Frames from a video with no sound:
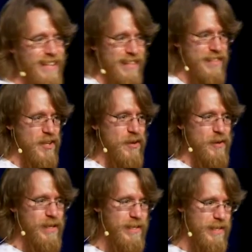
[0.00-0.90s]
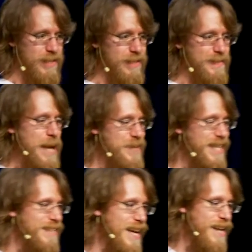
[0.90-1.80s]
So that
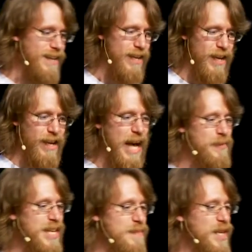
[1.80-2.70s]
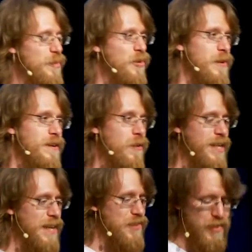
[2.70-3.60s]
being said, how many meetup
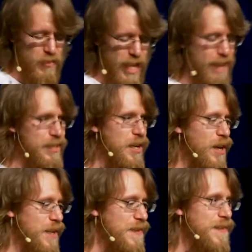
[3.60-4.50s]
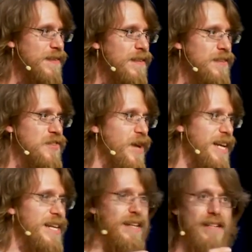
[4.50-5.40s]
organizers do we have in the audience? Just so I
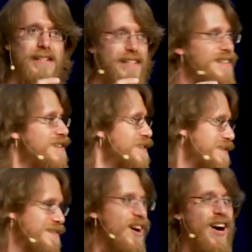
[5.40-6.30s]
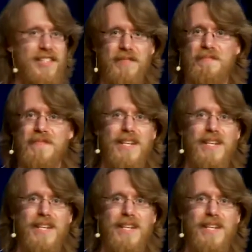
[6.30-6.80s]
can get a... Awesome.